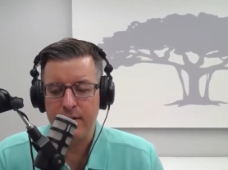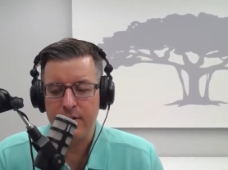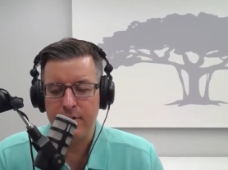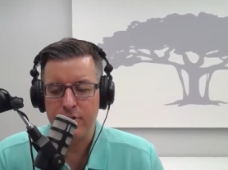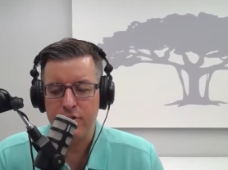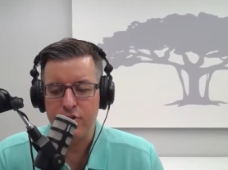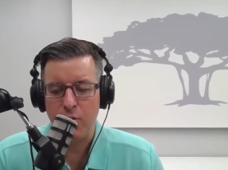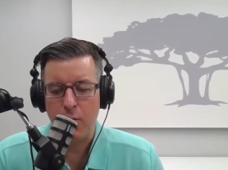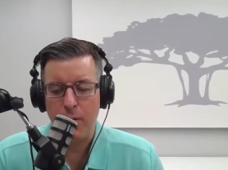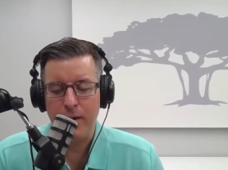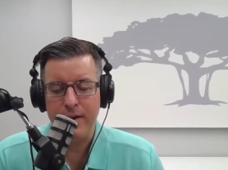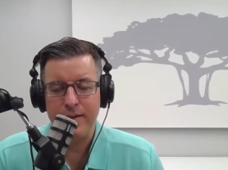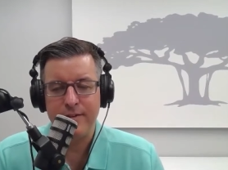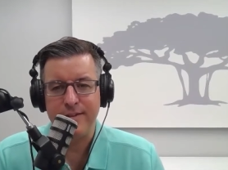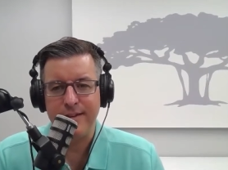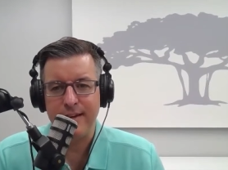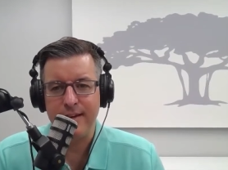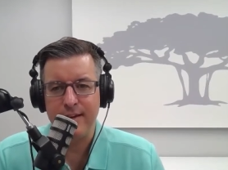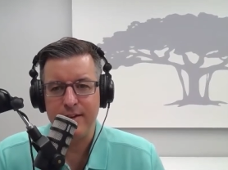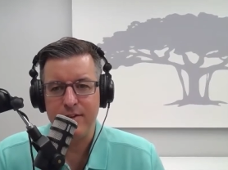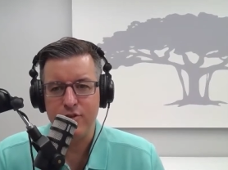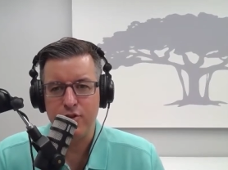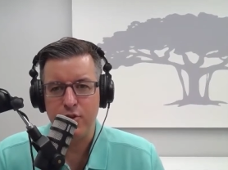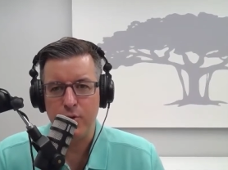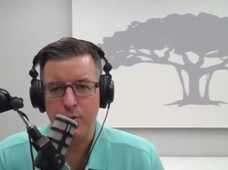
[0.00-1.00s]
uh,
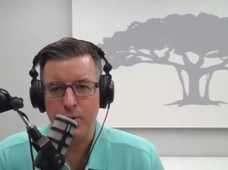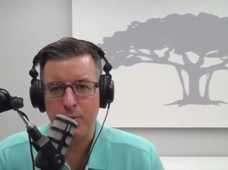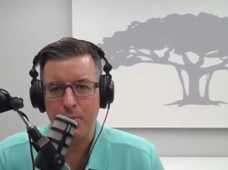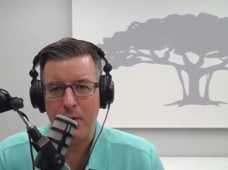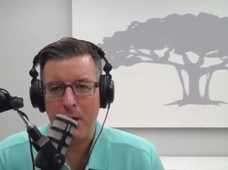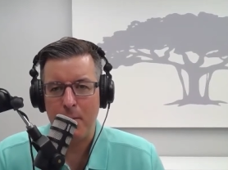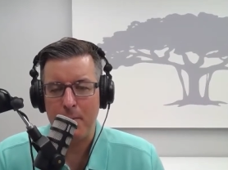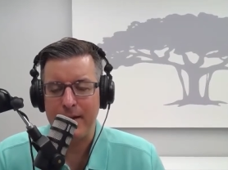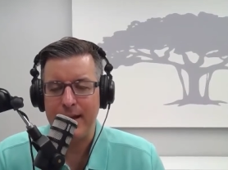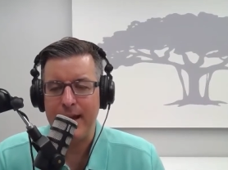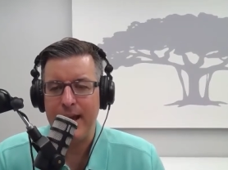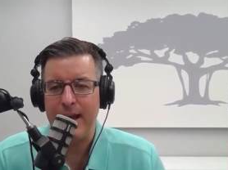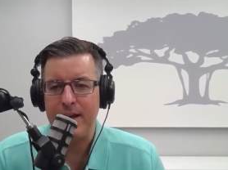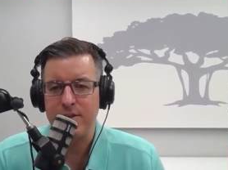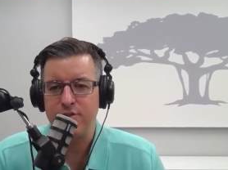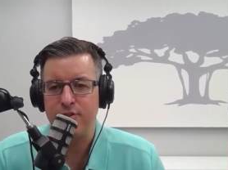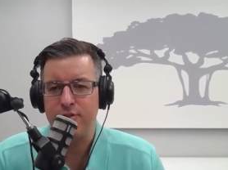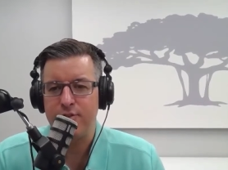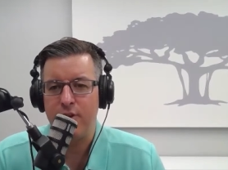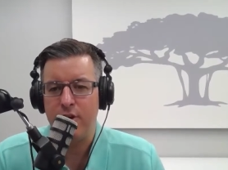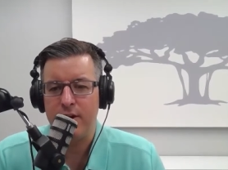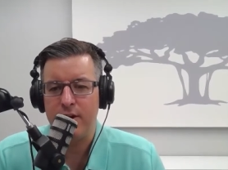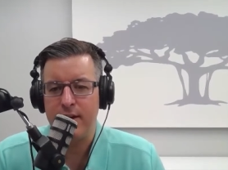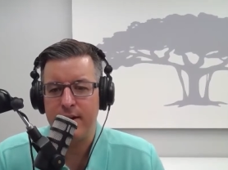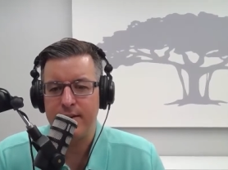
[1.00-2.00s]
choice is, you can probably
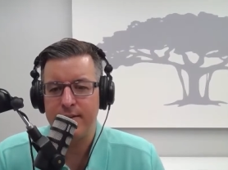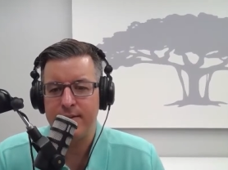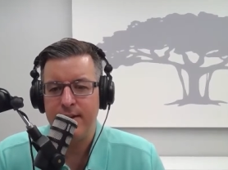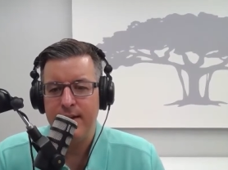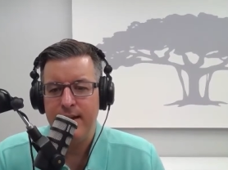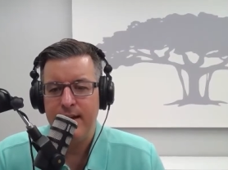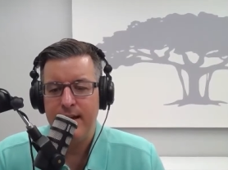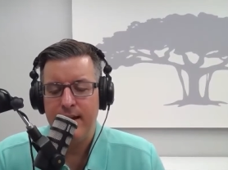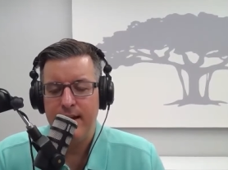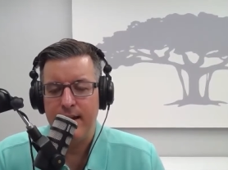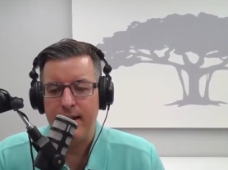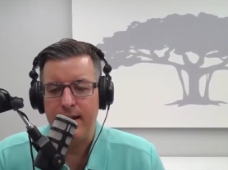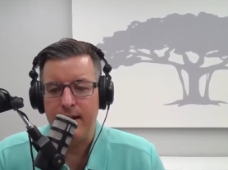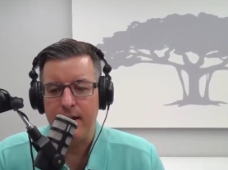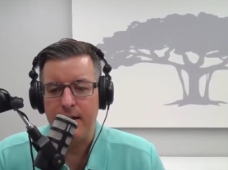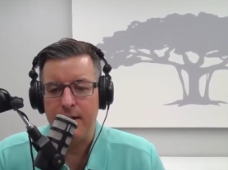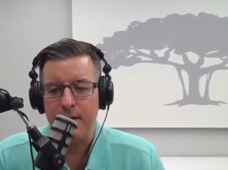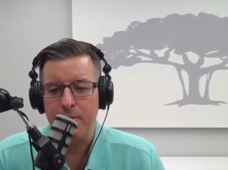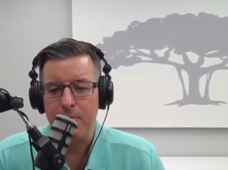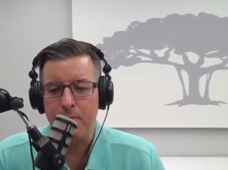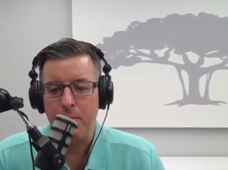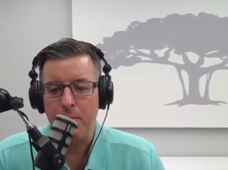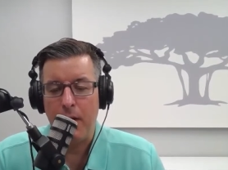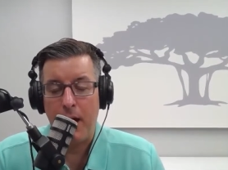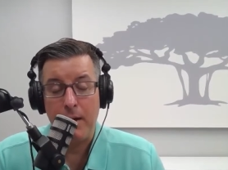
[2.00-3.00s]
catch us on it.
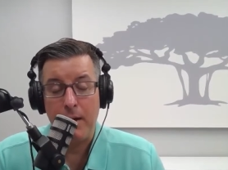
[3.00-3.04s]
Uh,